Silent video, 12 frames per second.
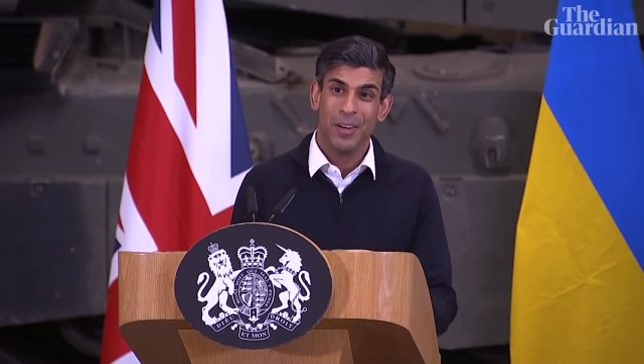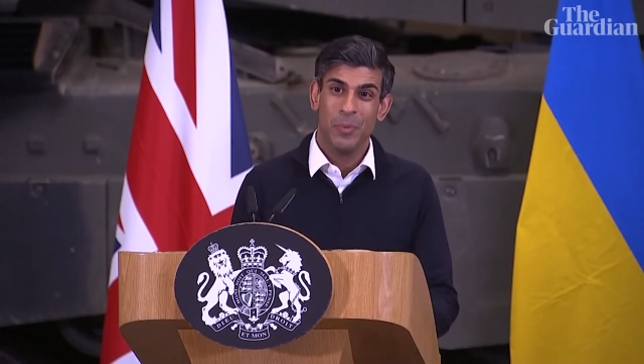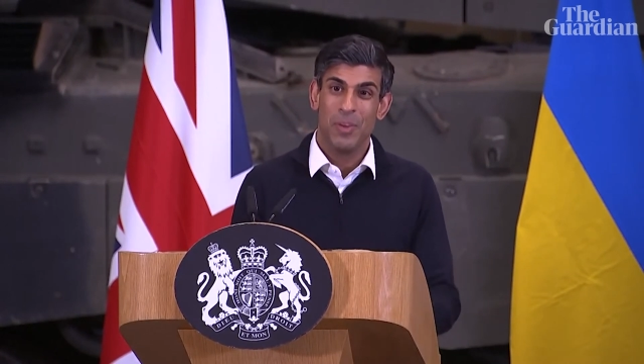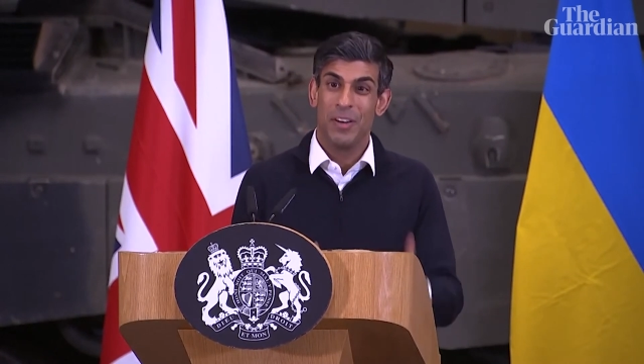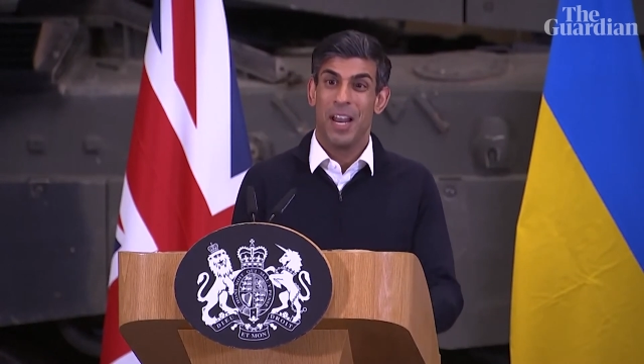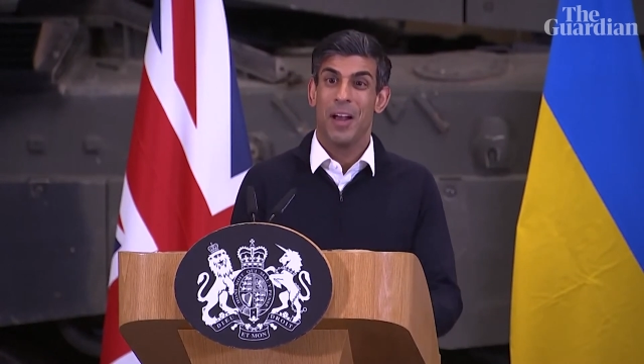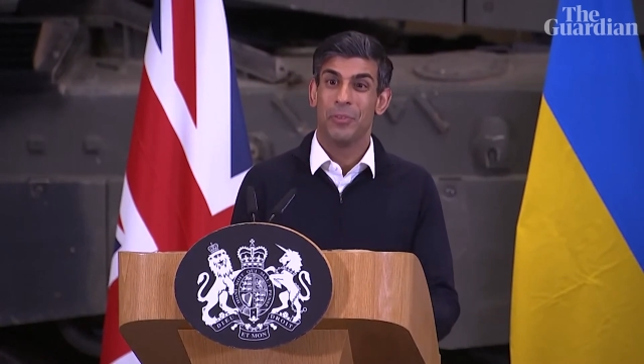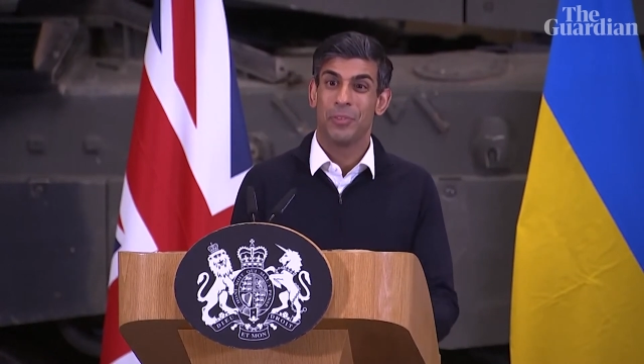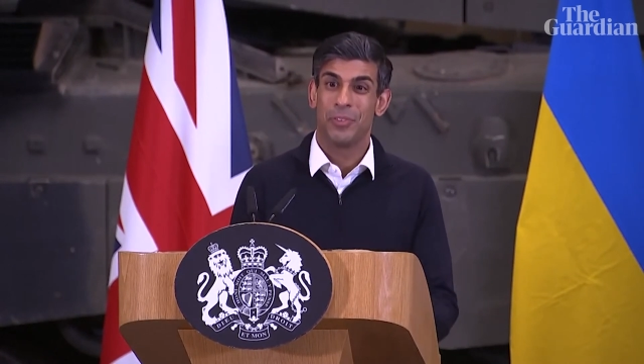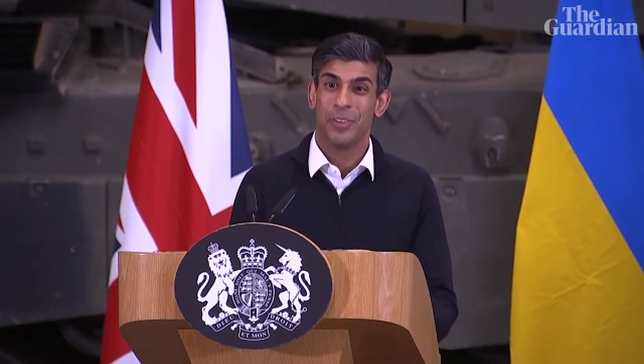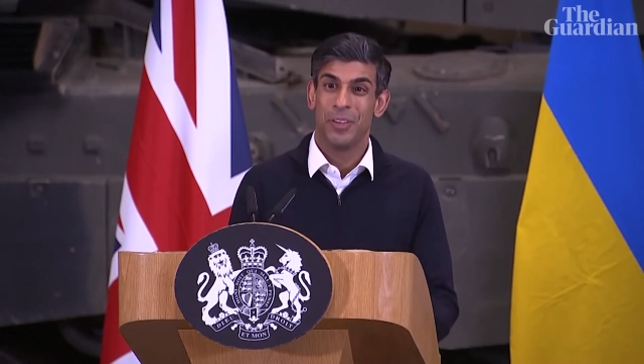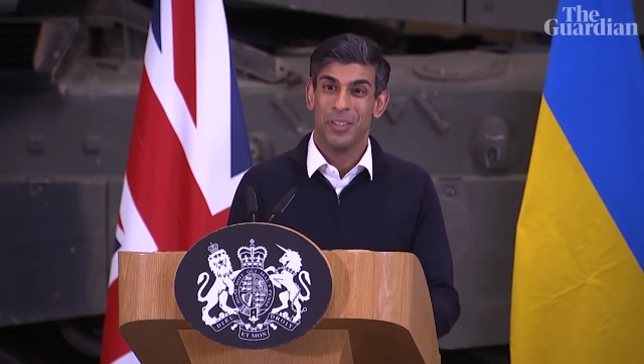we've
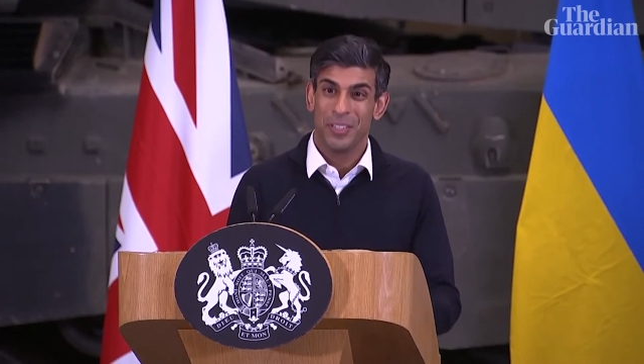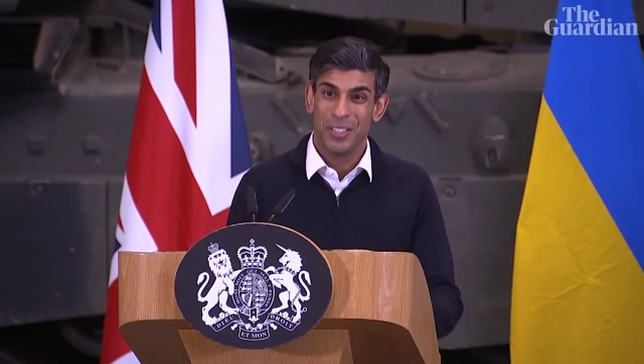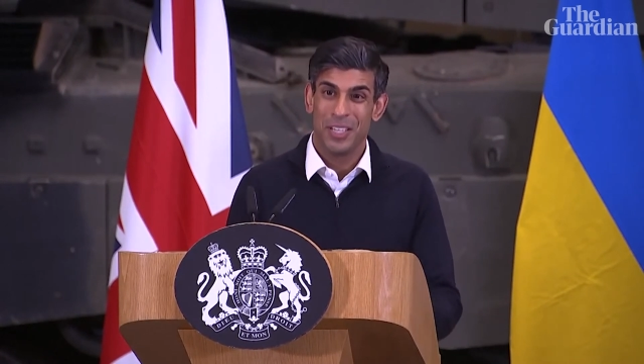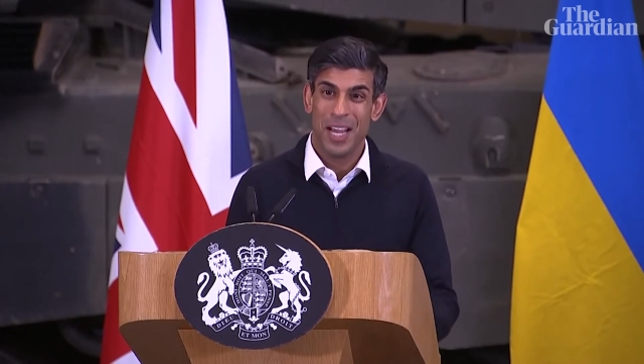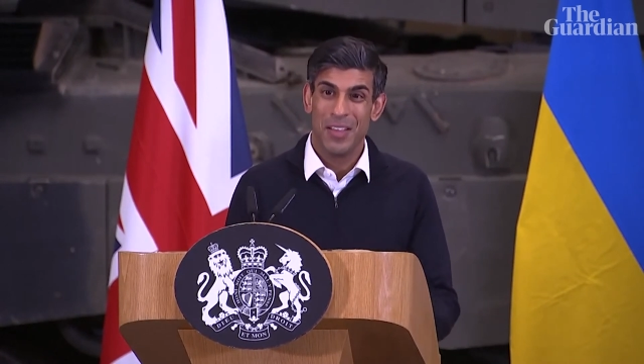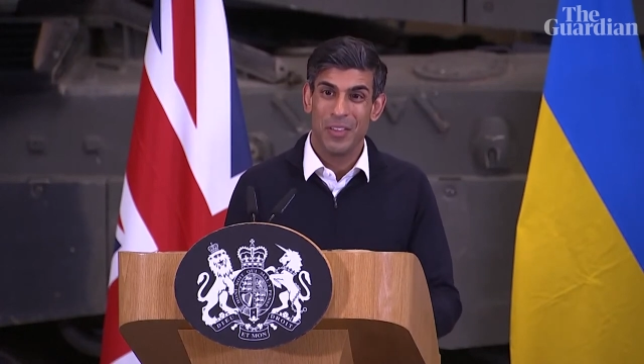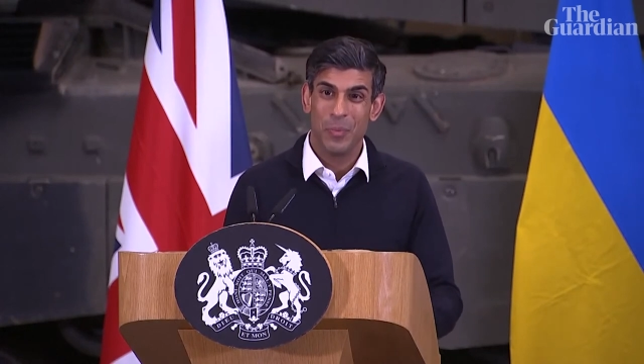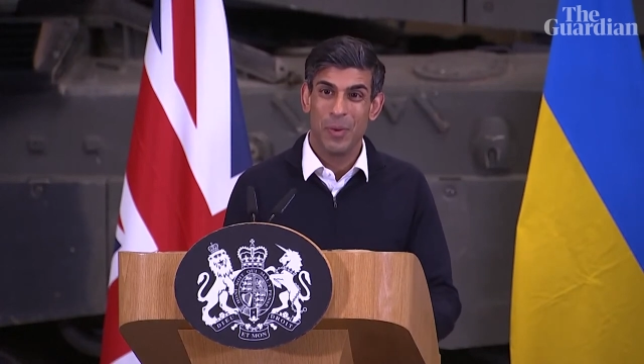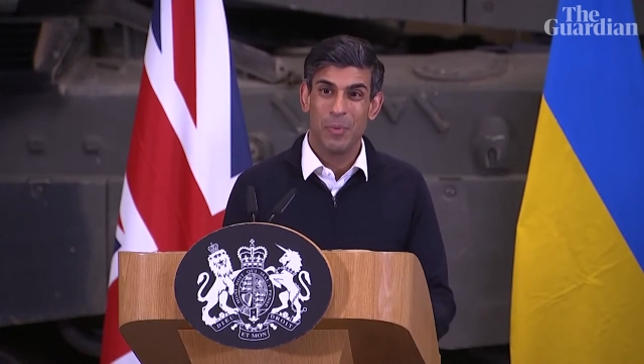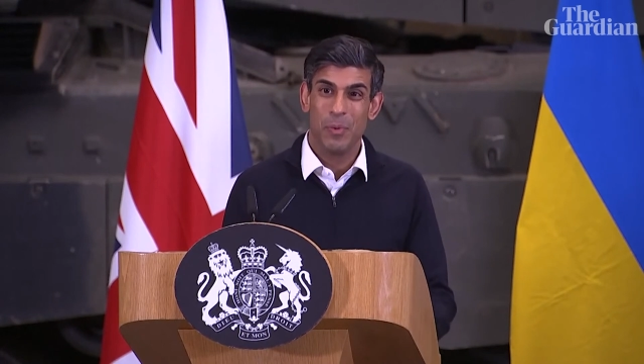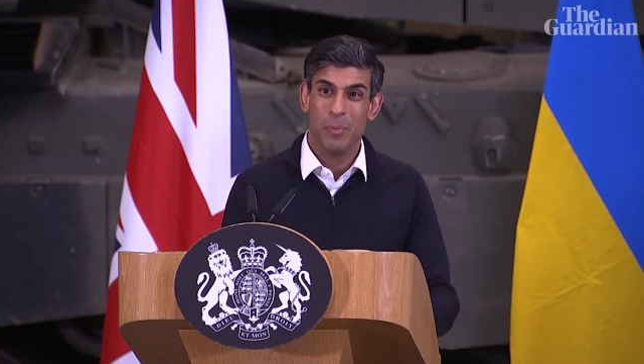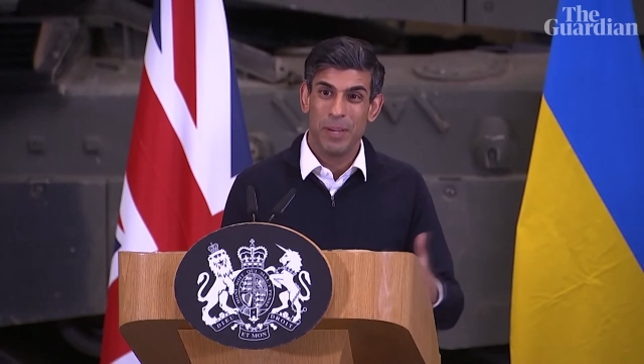announced today that
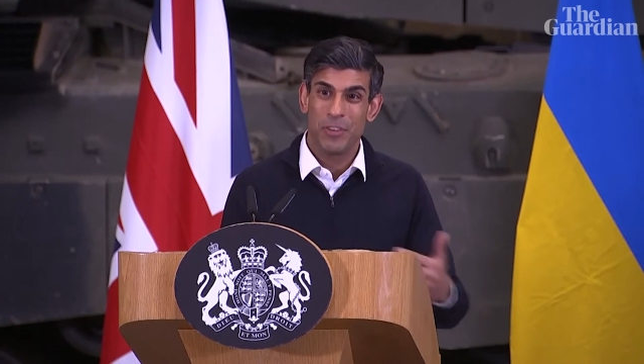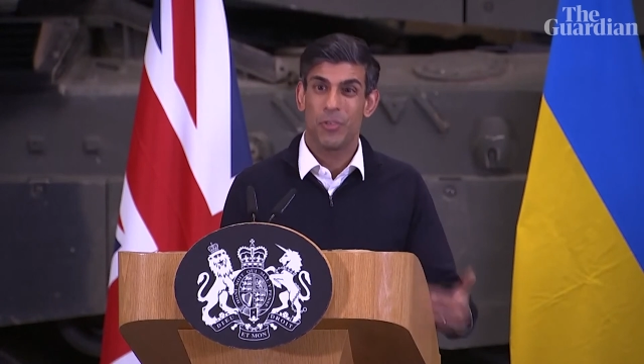we will be